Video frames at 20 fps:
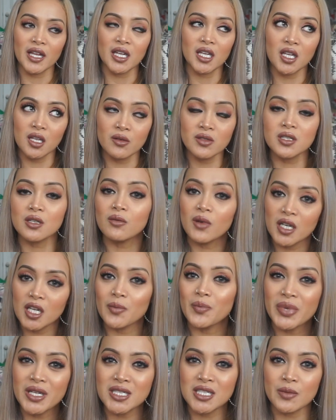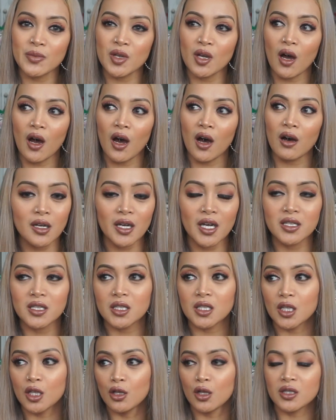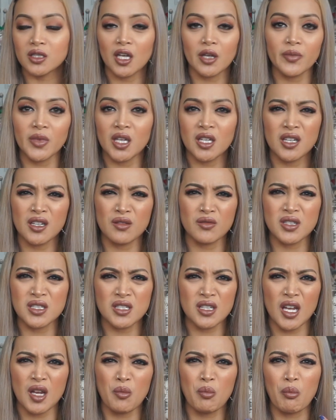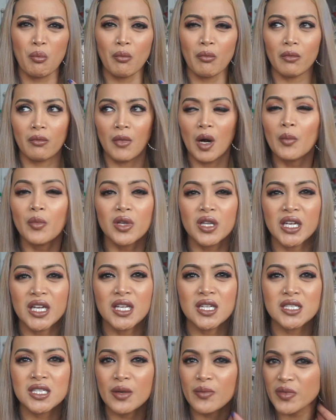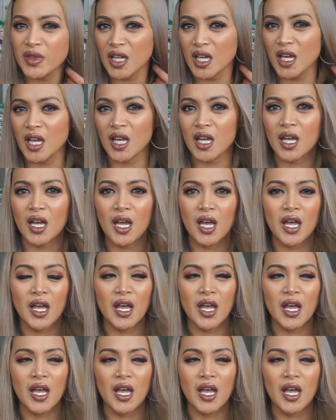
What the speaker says: Like, he was already pissing me off, and then he looked at me and he was like mumbling something,